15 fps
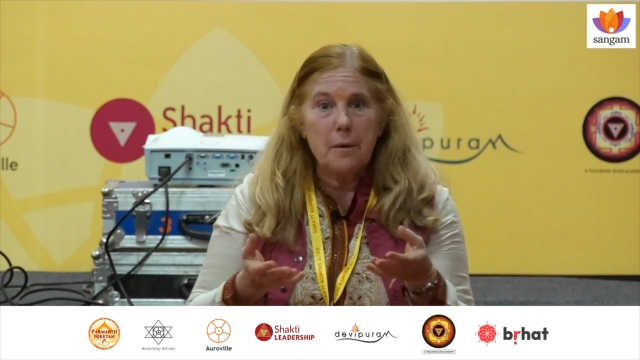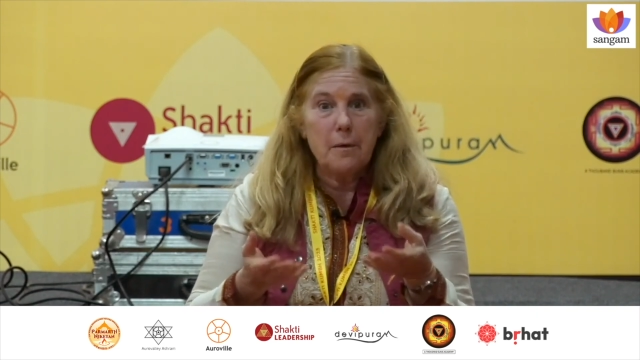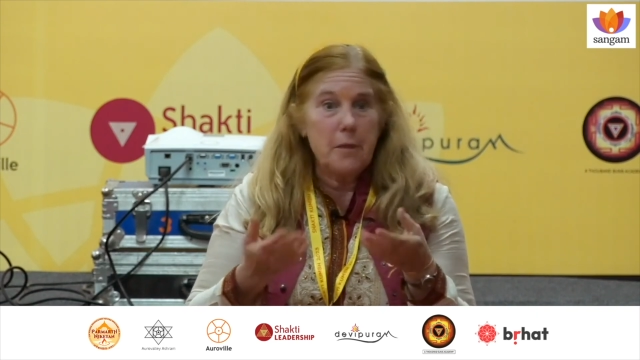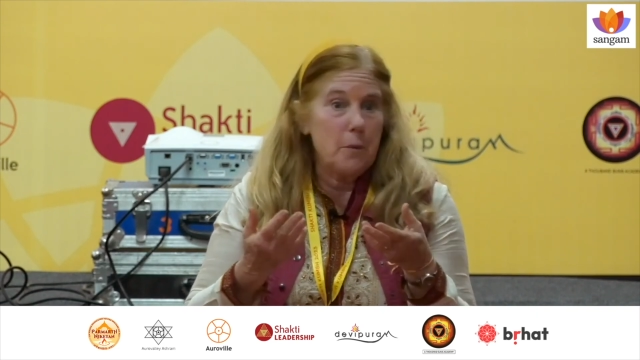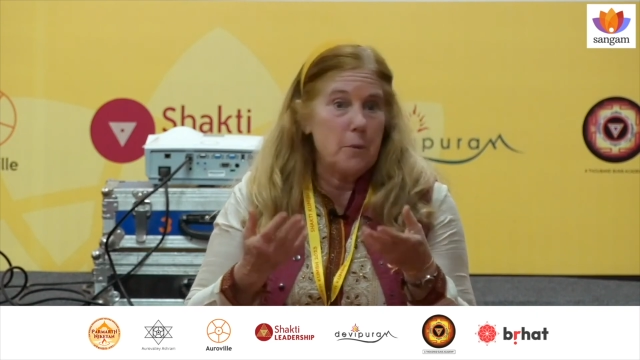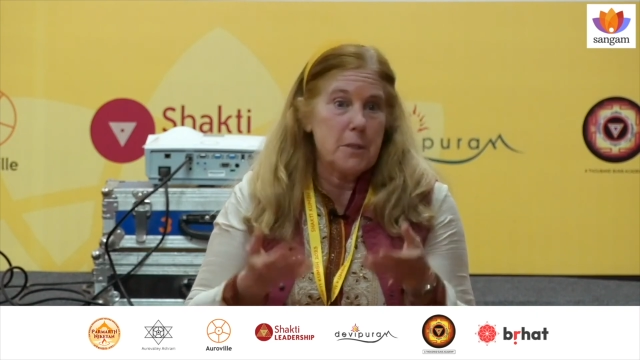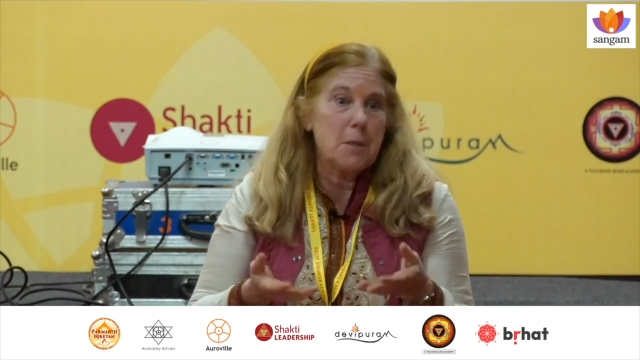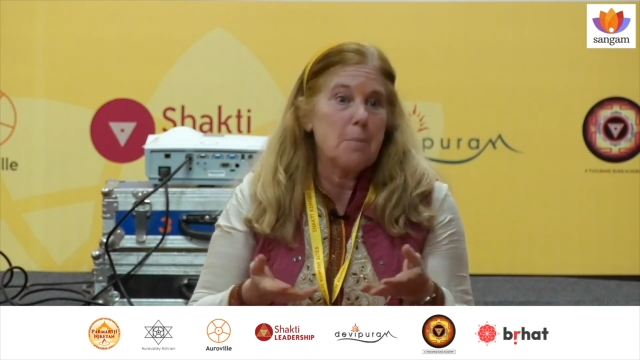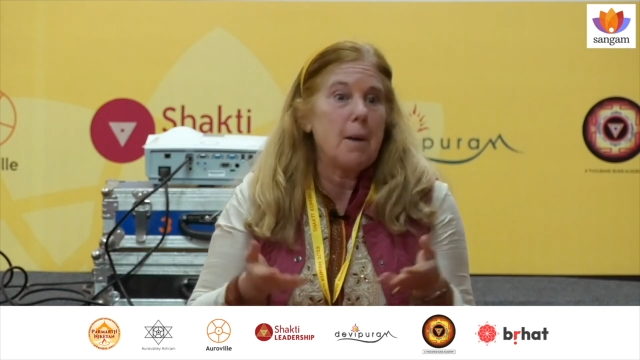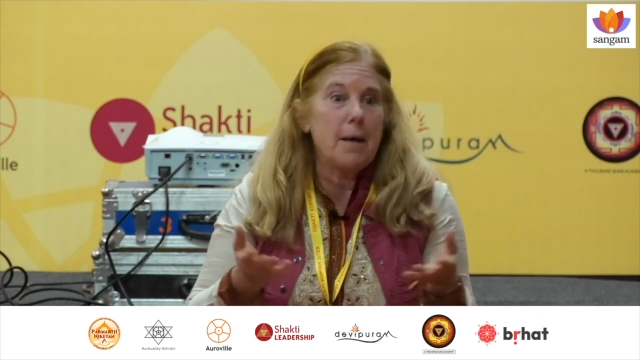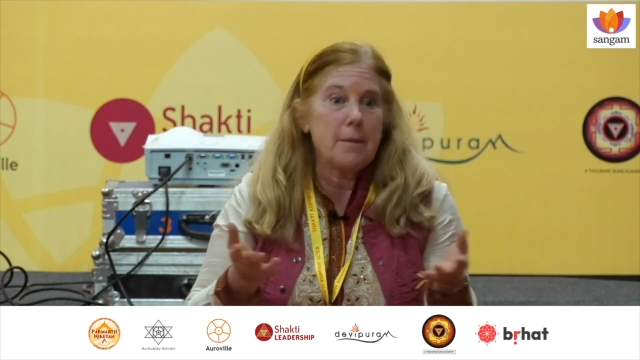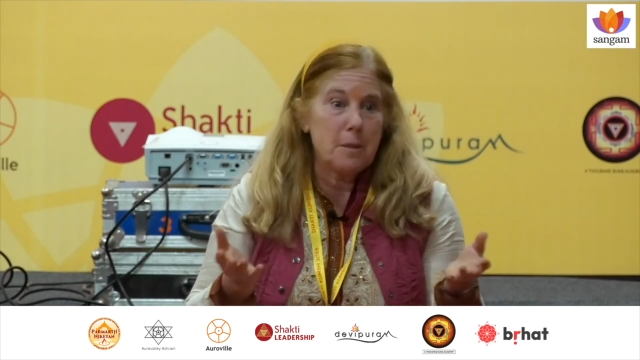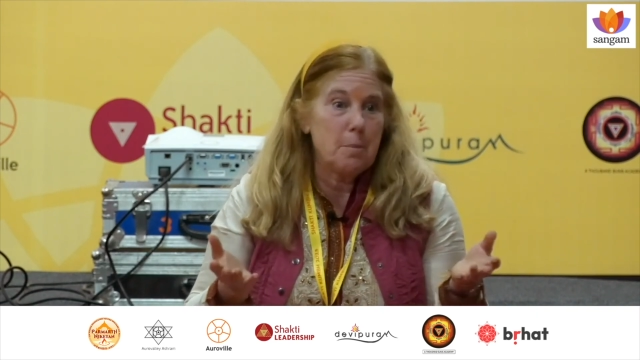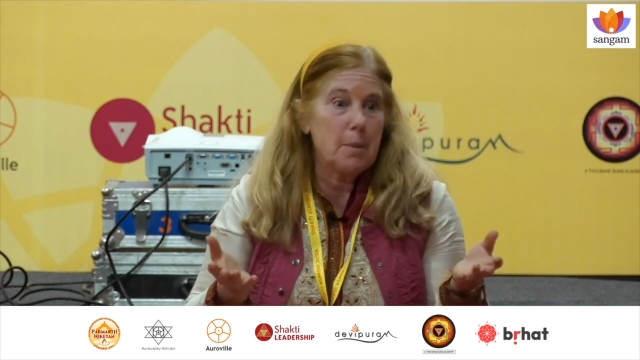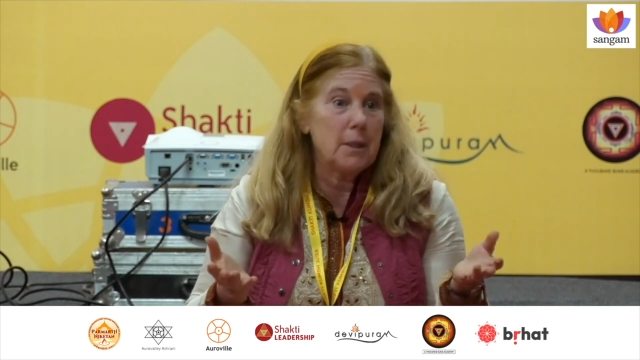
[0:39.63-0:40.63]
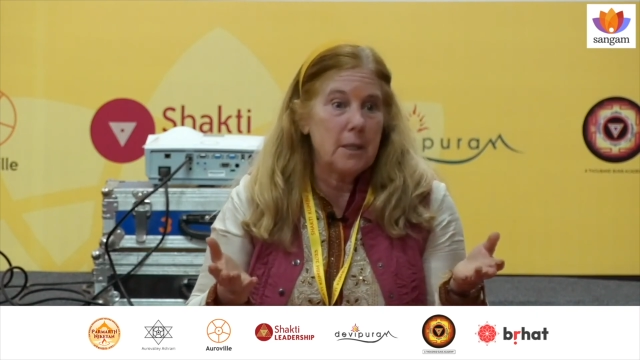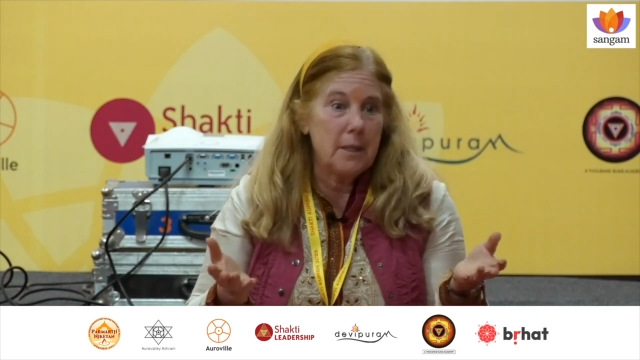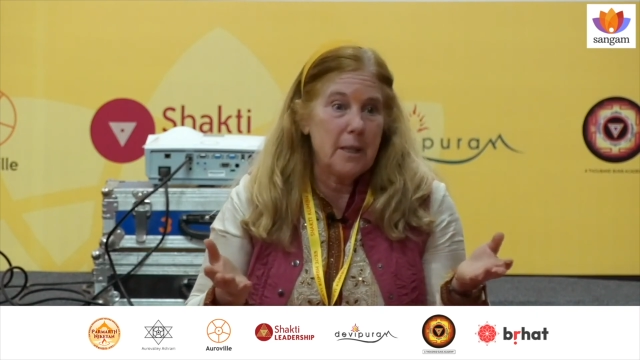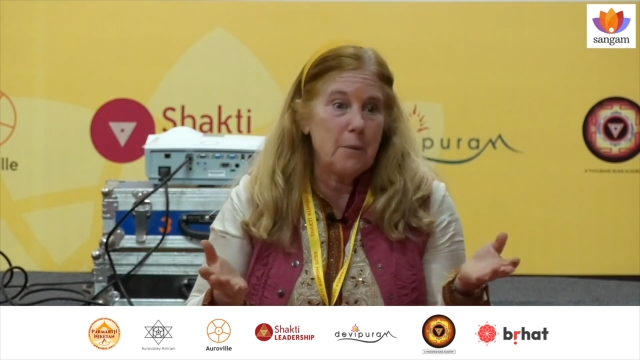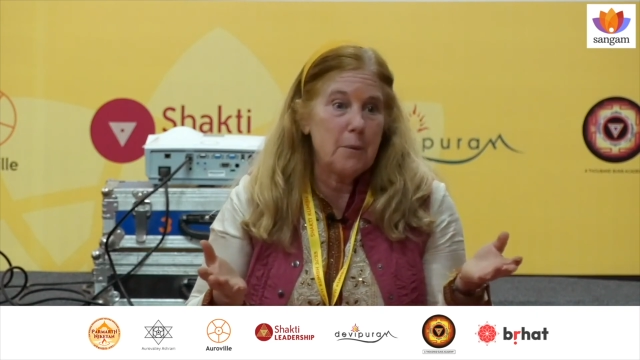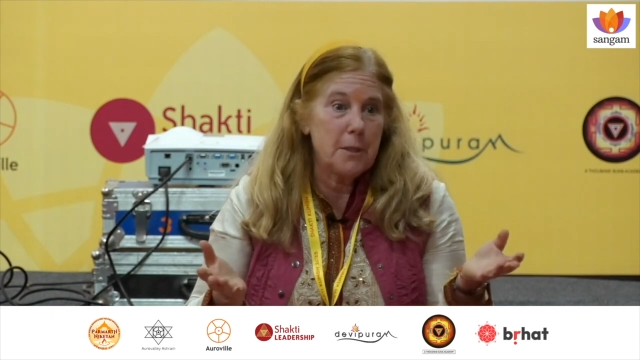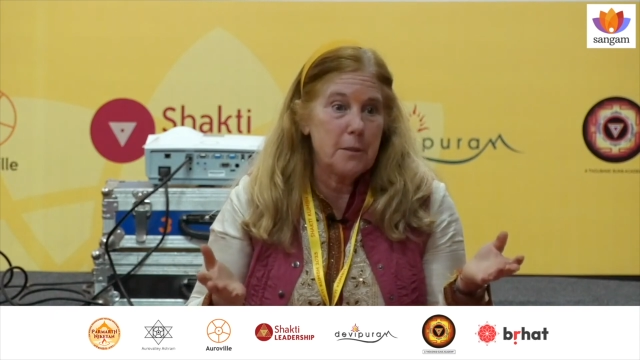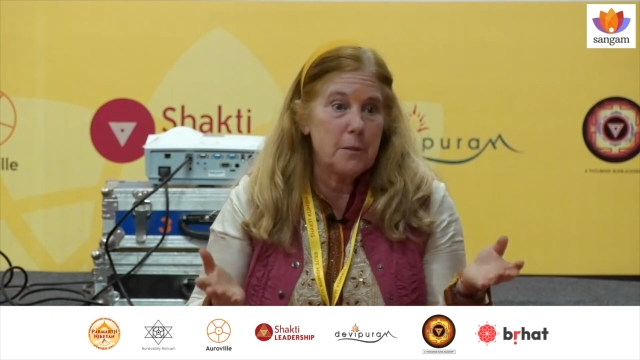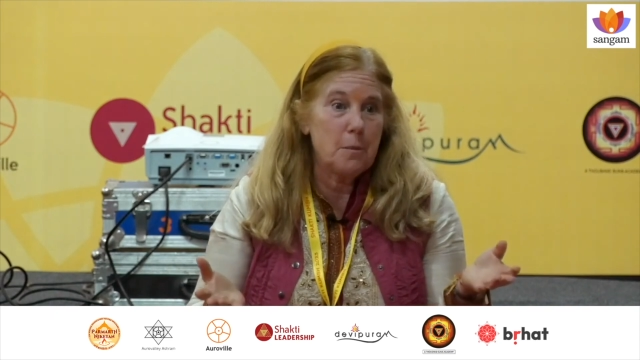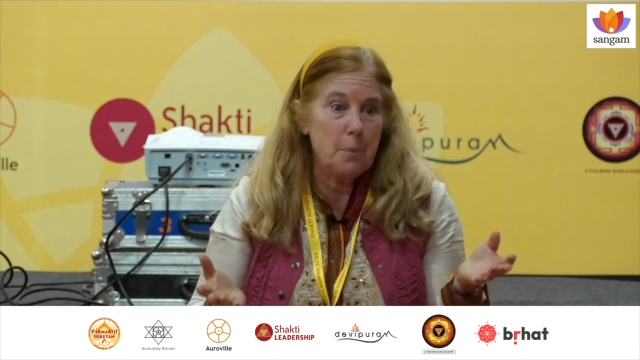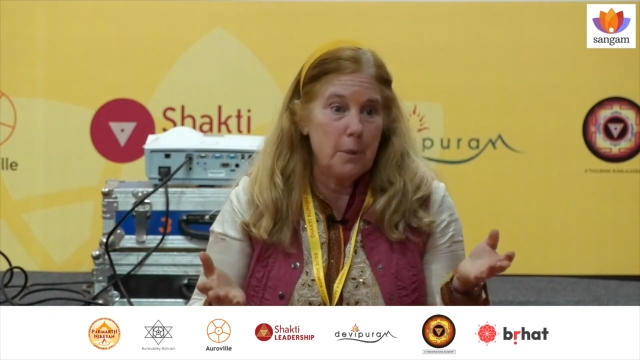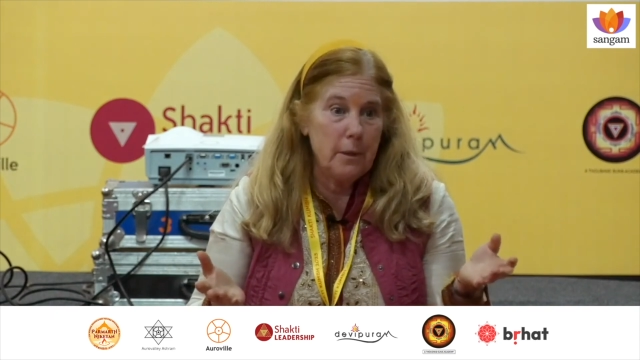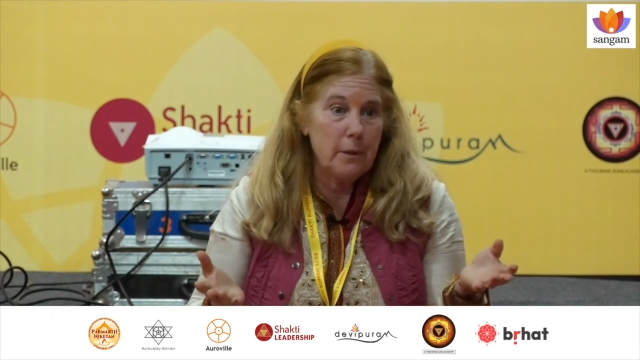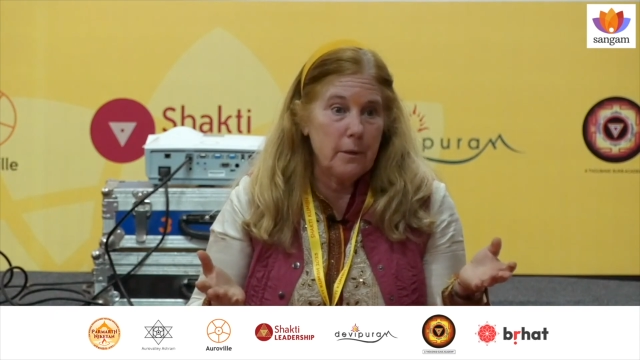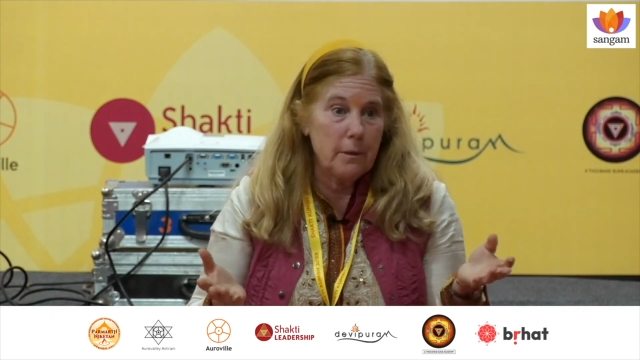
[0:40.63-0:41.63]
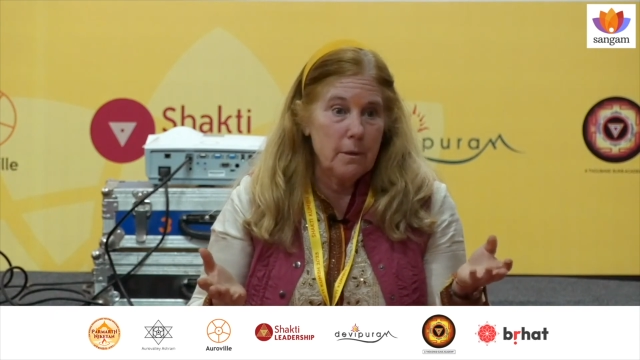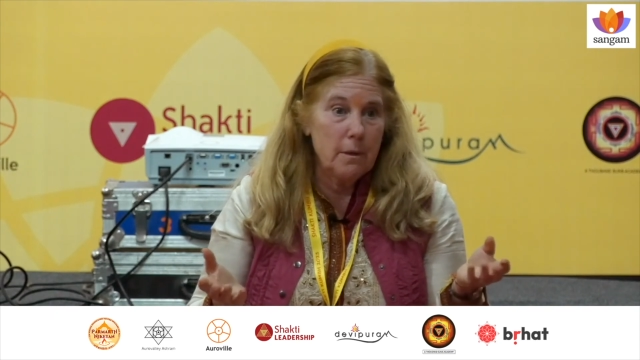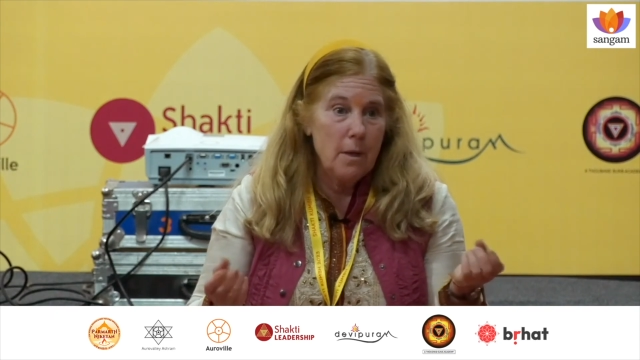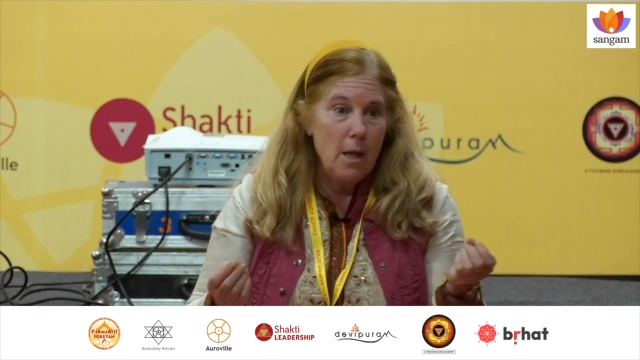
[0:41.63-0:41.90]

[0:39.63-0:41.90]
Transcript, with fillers: there was the possibility they would disappear.